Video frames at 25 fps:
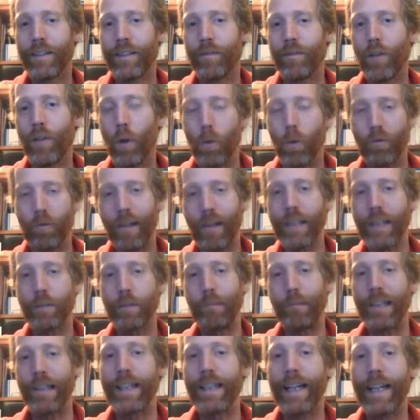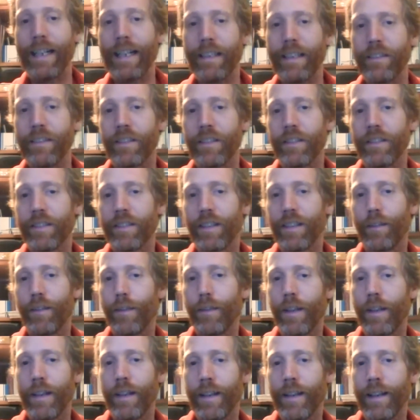old raspberry canes and
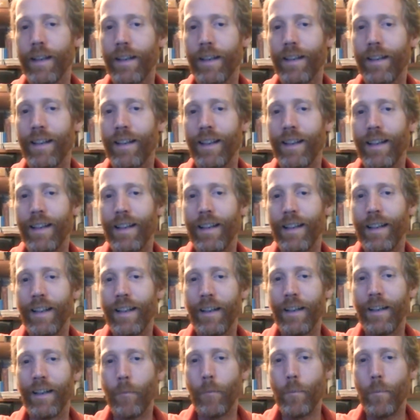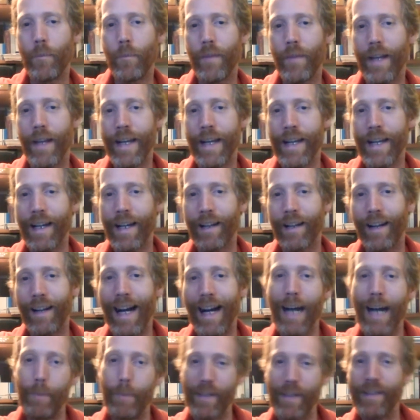stuff like that, in a
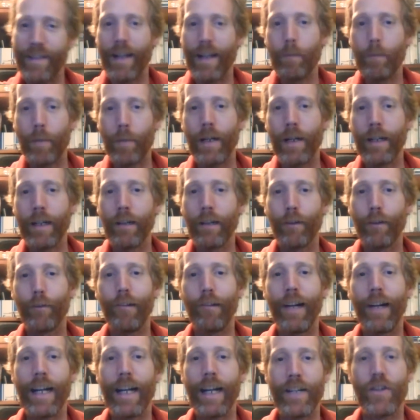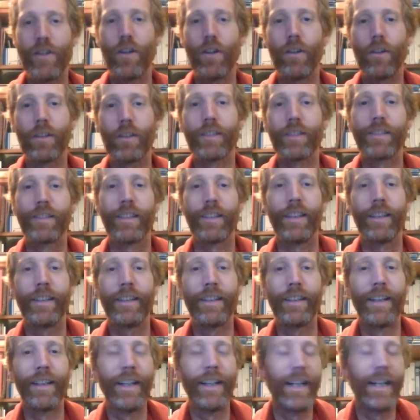habitat pile for hedgehogs.
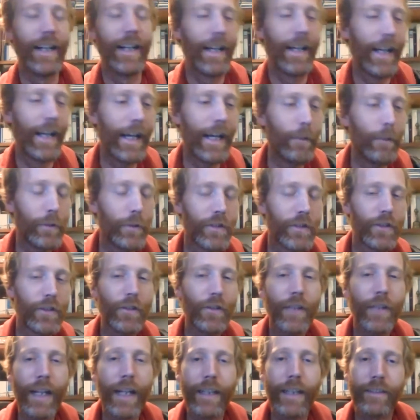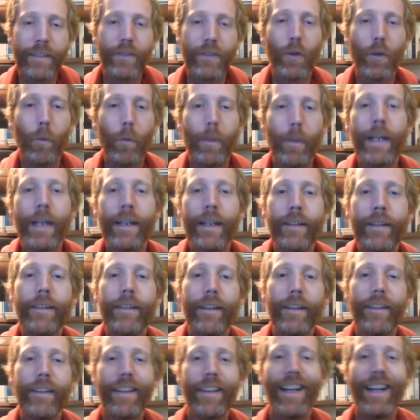And it was sort of getting so big
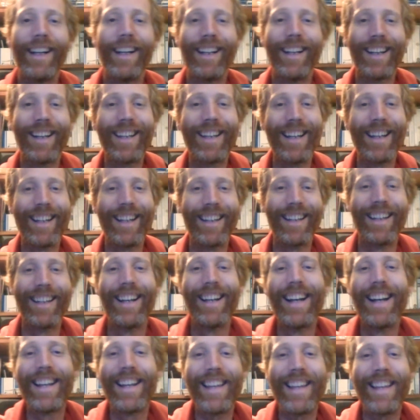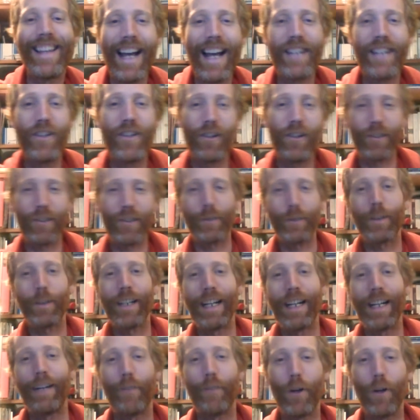that the hedgehogs are going
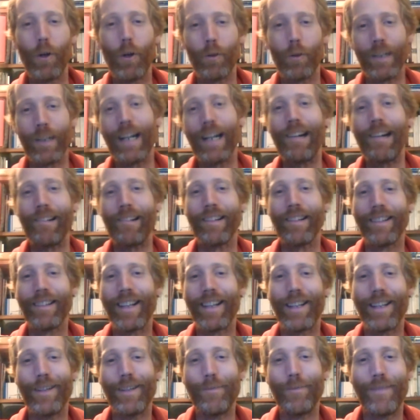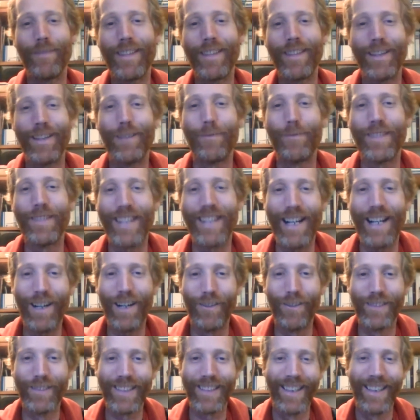to have the whole garden to
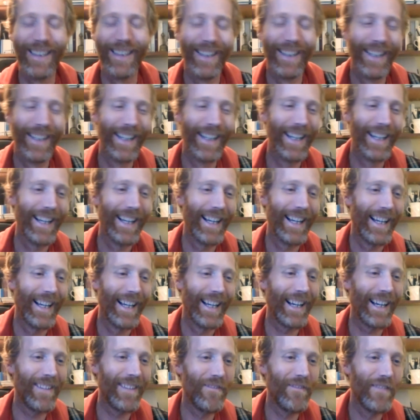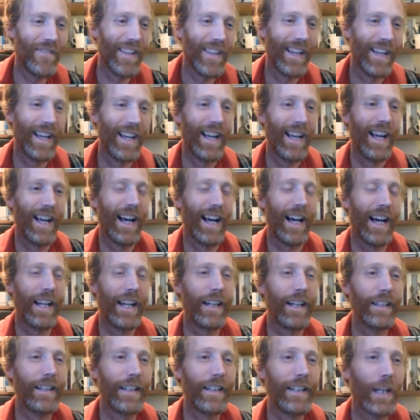themselves. And
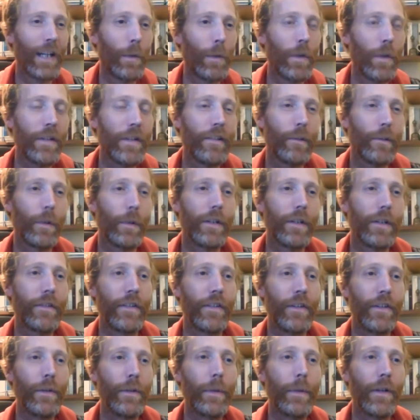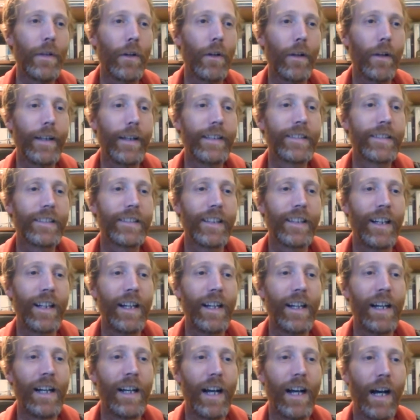I wondered what to do with all this.
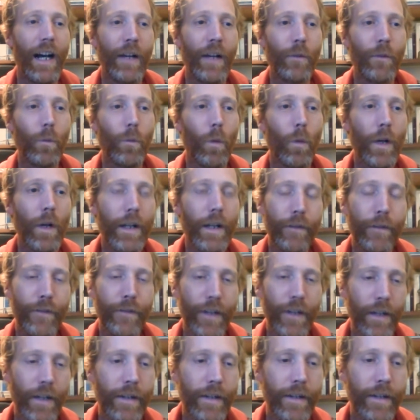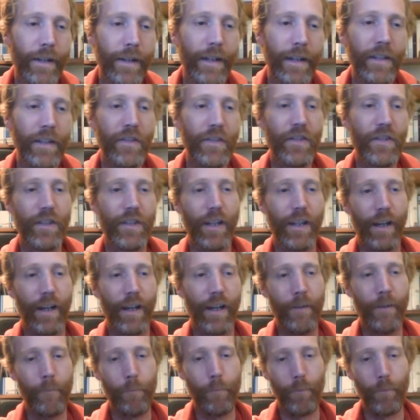And what I've done is
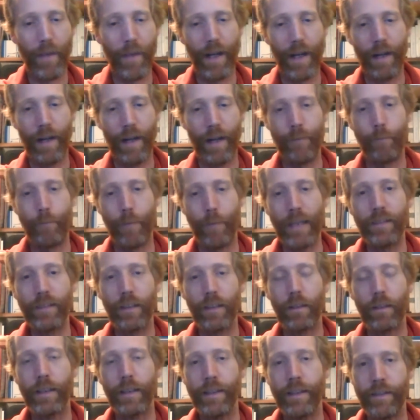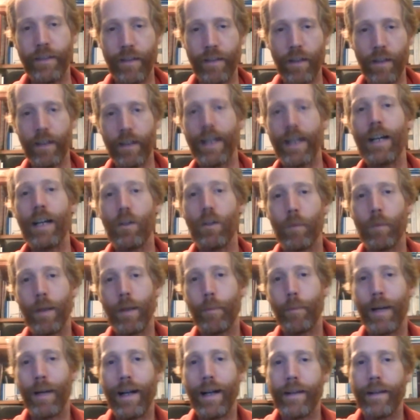I've basically dug out my
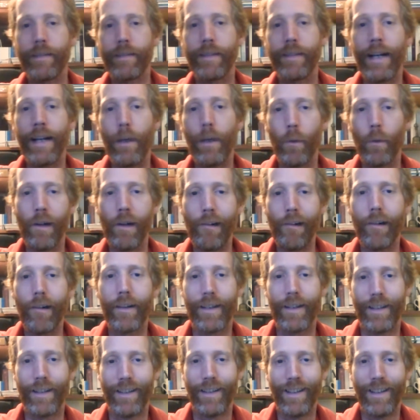path network